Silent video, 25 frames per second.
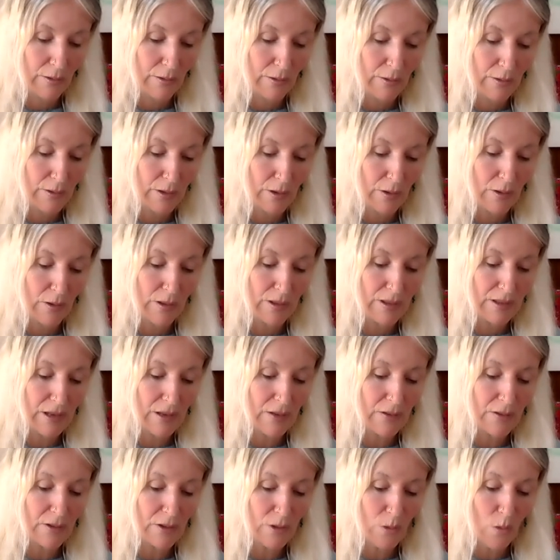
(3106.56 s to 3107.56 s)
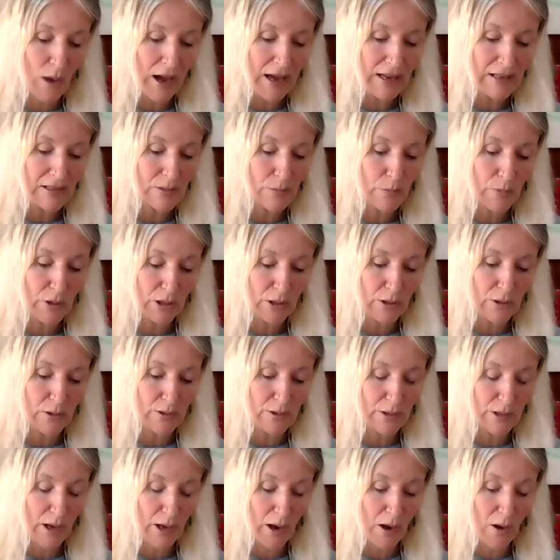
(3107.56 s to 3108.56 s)
so the sun squares
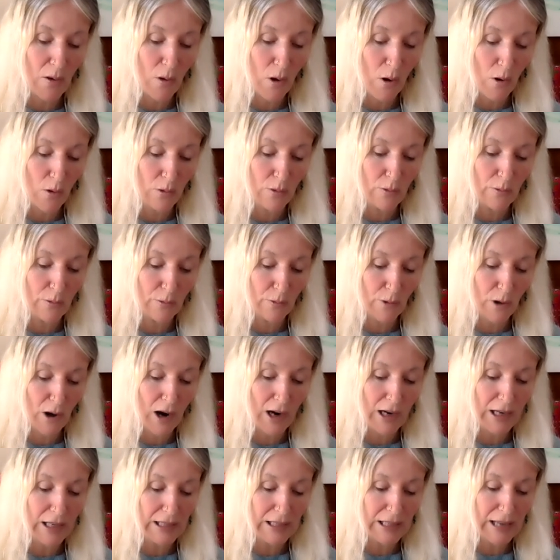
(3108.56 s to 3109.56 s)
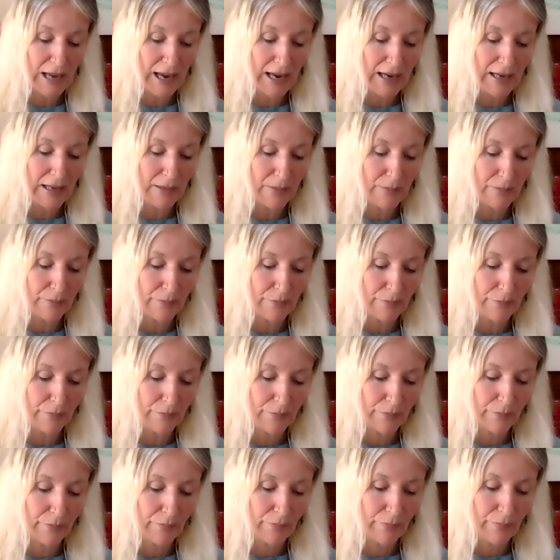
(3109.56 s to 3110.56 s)
Pluto on Friday.
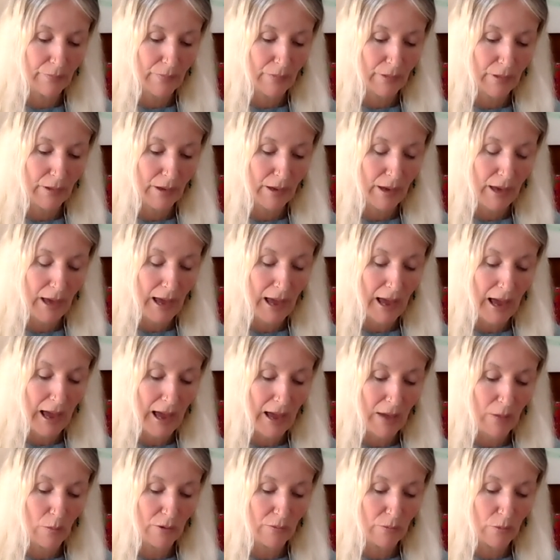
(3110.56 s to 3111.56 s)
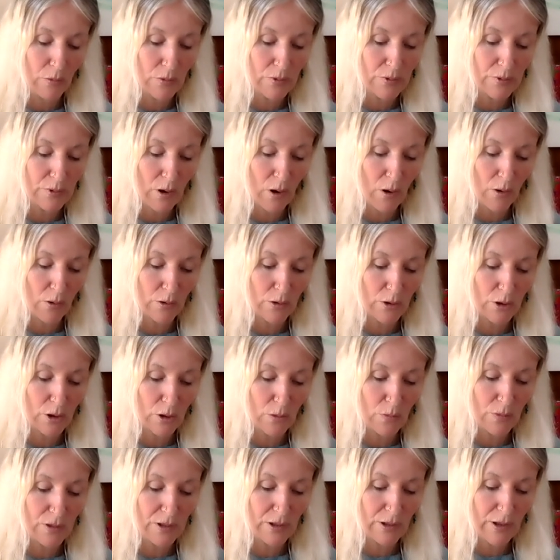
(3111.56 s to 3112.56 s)
And we've also got
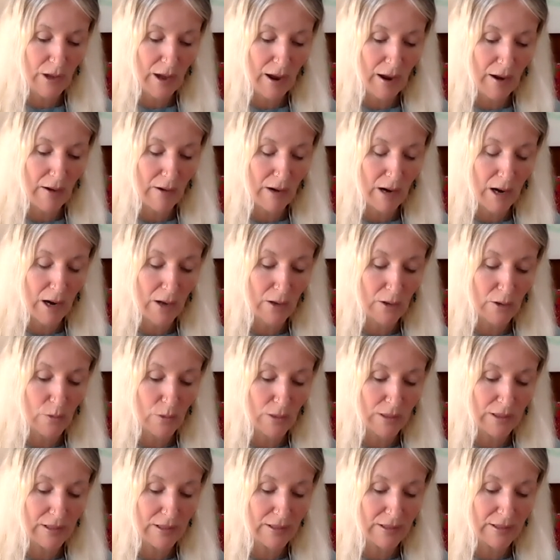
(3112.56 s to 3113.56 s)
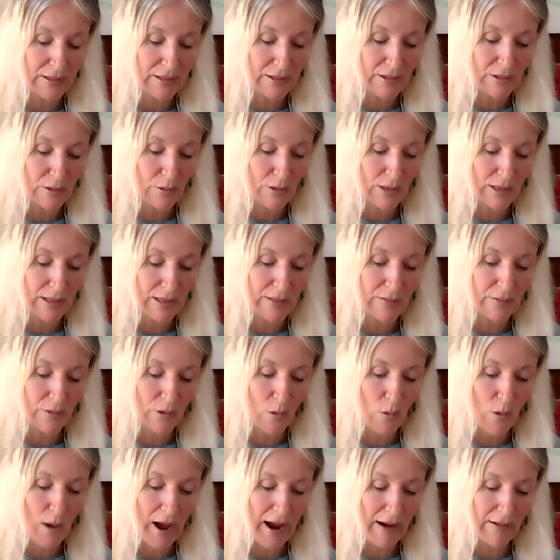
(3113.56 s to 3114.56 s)
Jupiter there at 26 degrees of
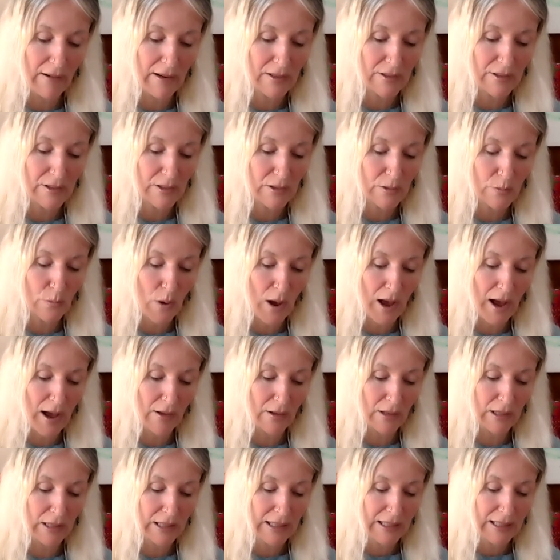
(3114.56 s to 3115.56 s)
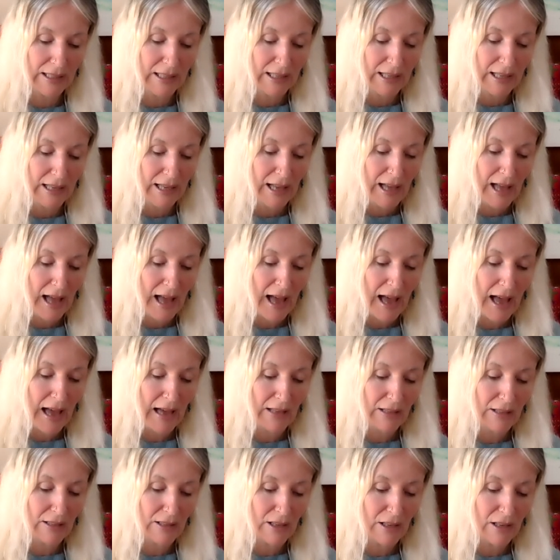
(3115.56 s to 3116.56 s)
Aquarius as well.
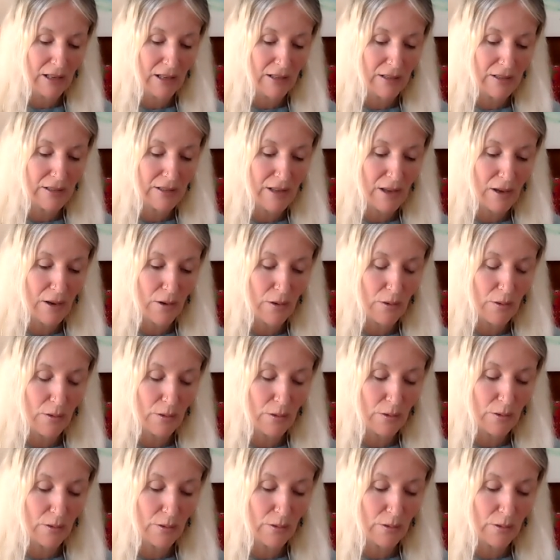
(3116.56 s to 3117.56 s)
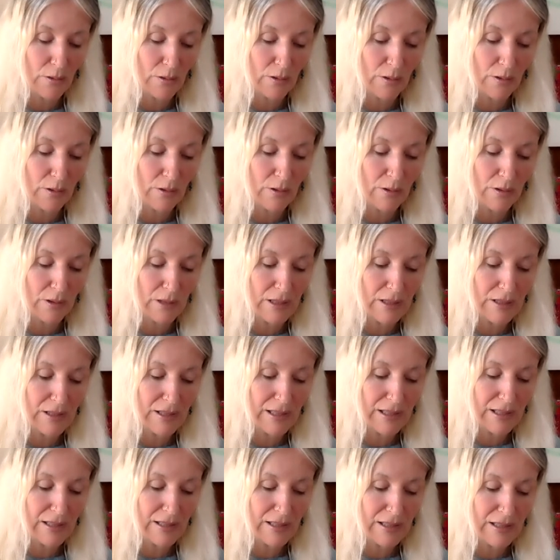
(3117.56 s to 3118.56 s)
And so this
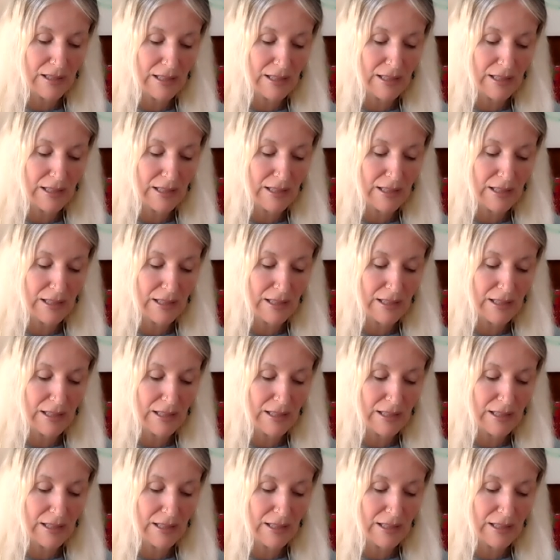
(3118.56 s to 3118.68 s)
is the